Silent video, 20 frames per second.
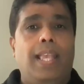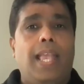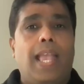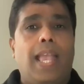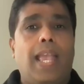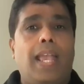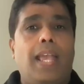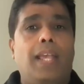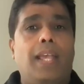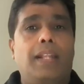
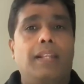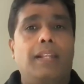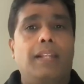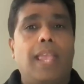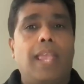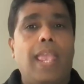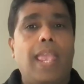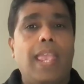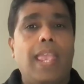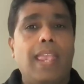And
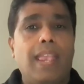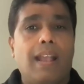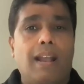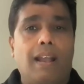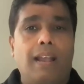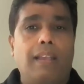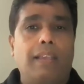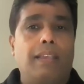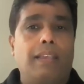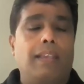
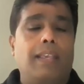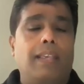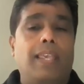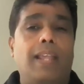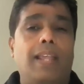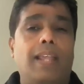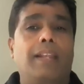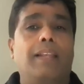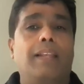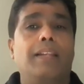AI
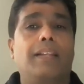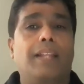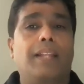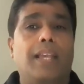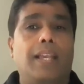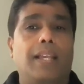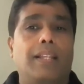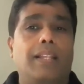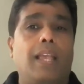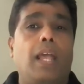can
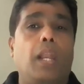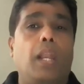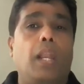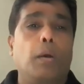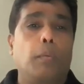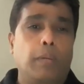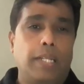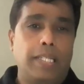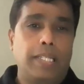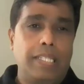detect
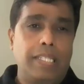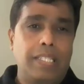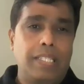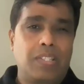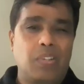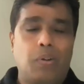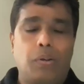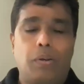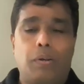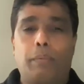
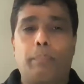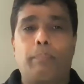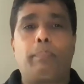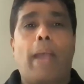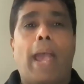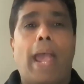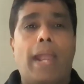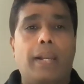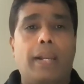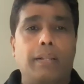anomalies or
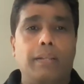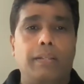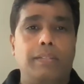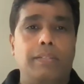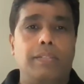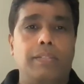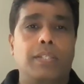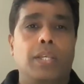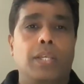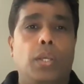
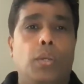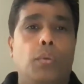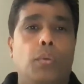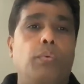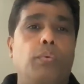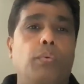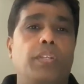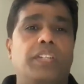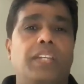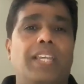patterns
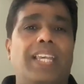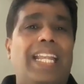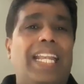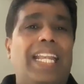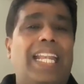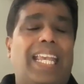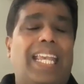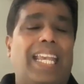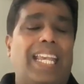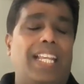which
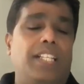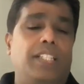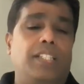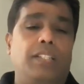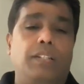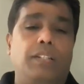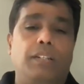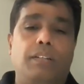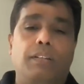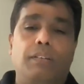indicates
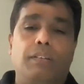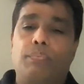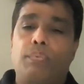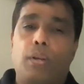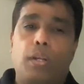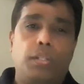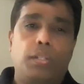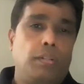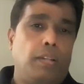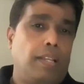the
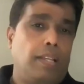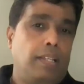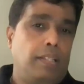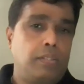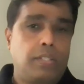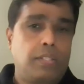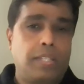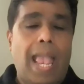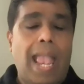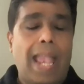
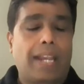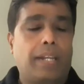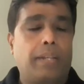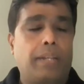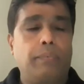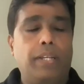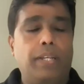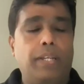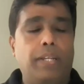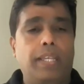fraudulence
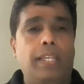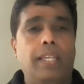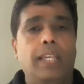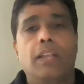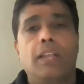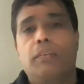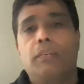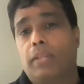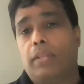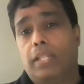activity,
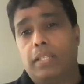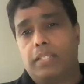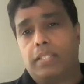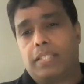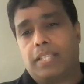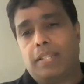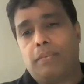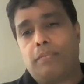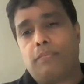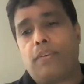whether
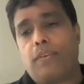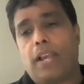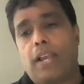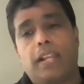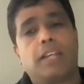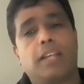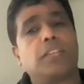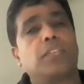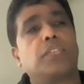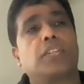it's in
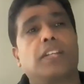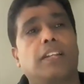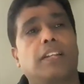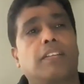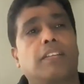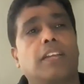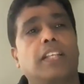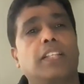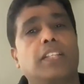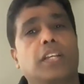financial
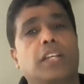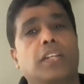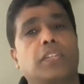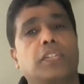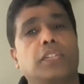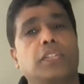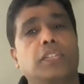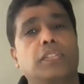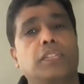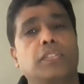
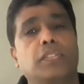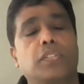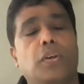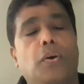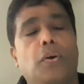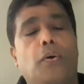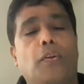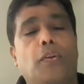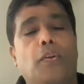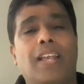transactions
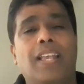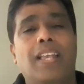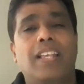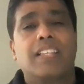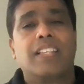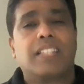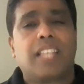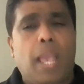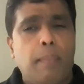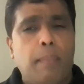or
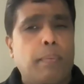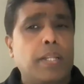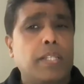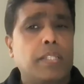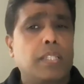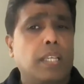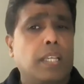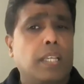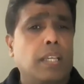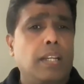
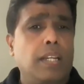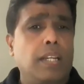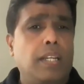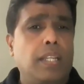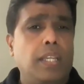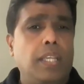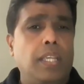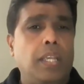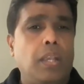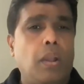
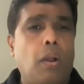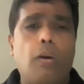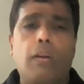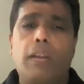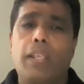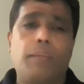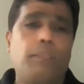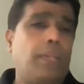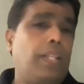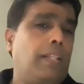cybersecurity
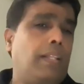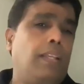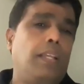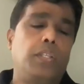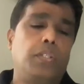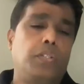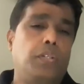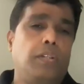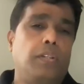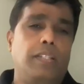or even
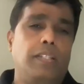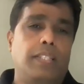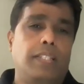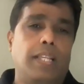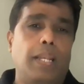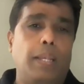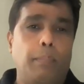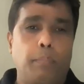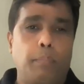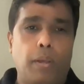insurance
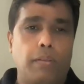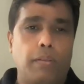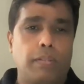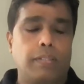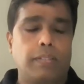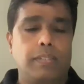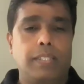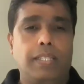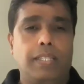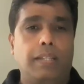claim
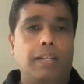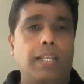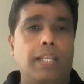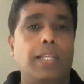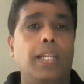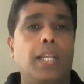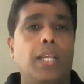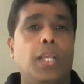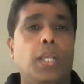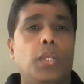processing,
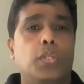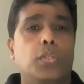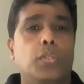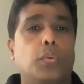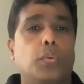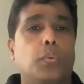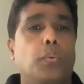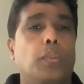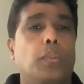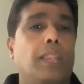right?
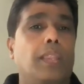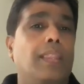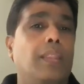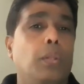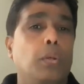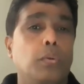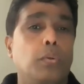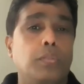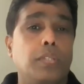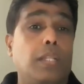So
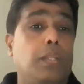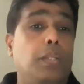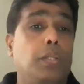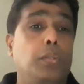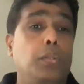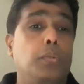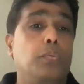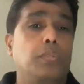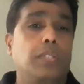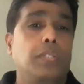those are the
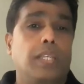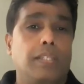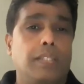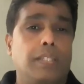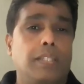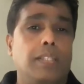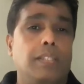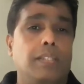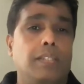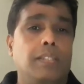use
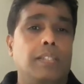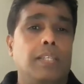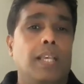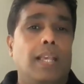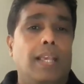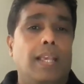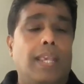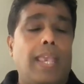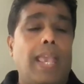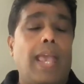cases
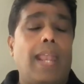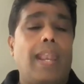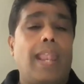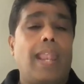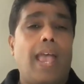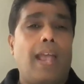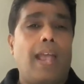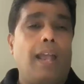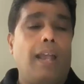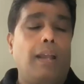
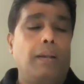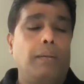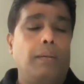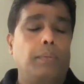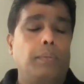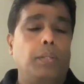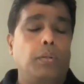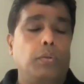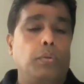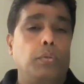can
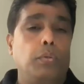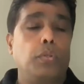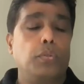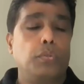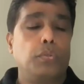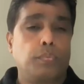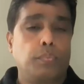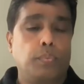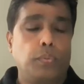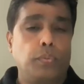
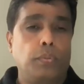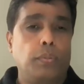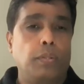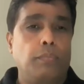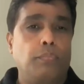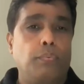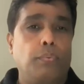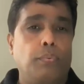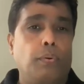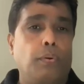useful
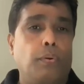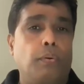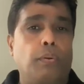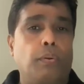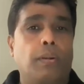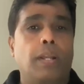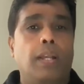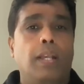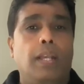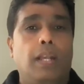
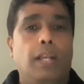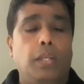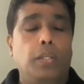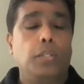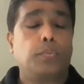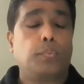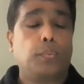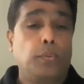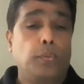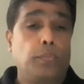
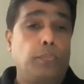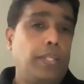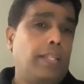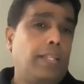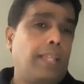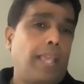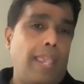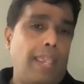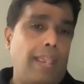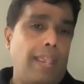
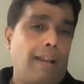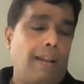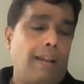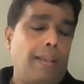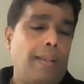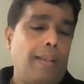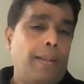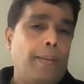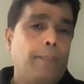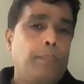with
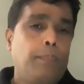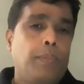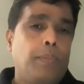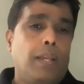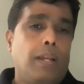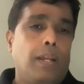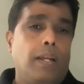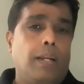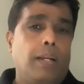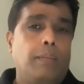AI.
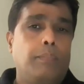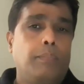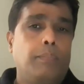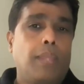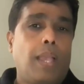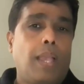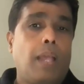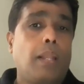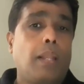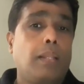
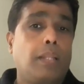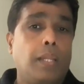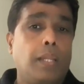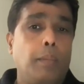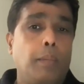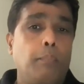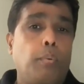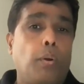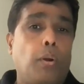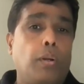Another
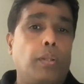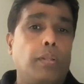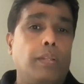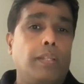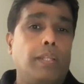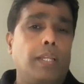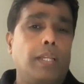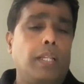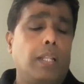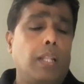important
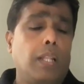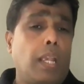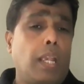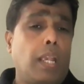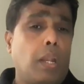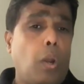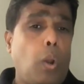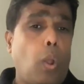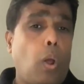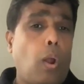thing,
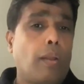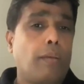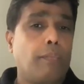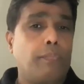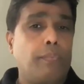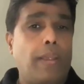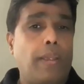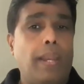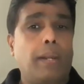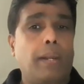like a lot
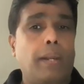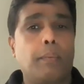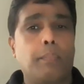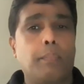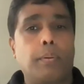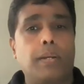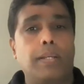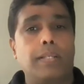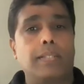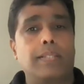of
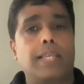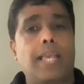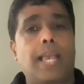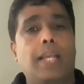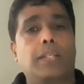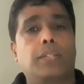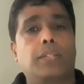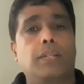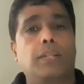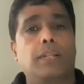enterprise
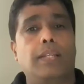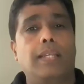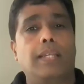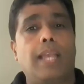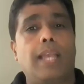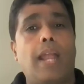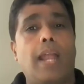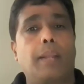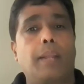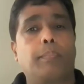
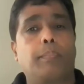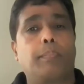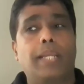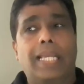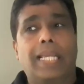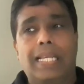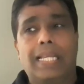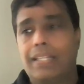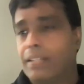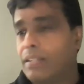actually
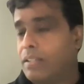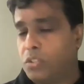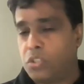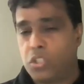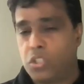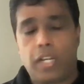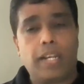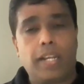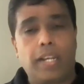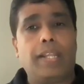adopting
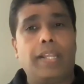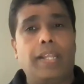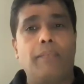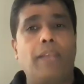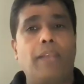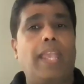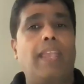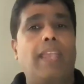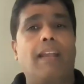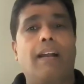generative
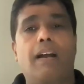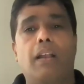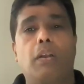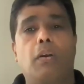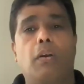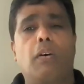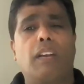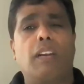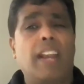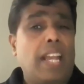AI
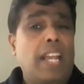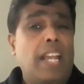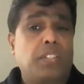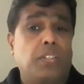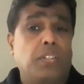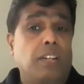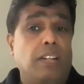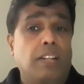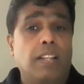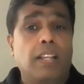or
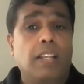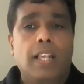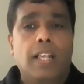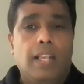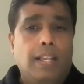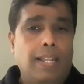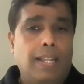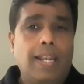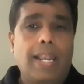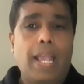natural
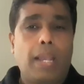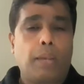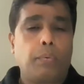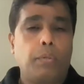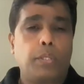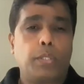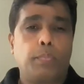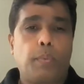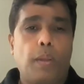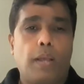
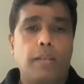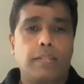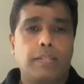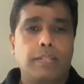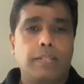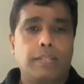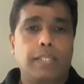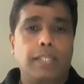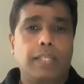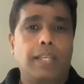language
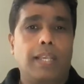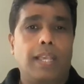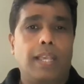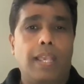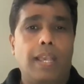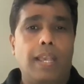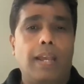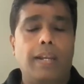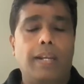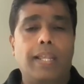processing
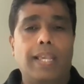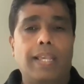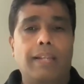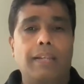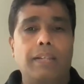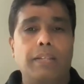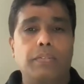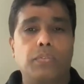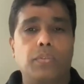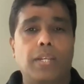AI
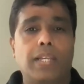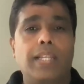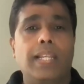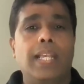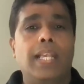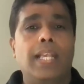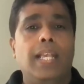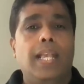techniques, right?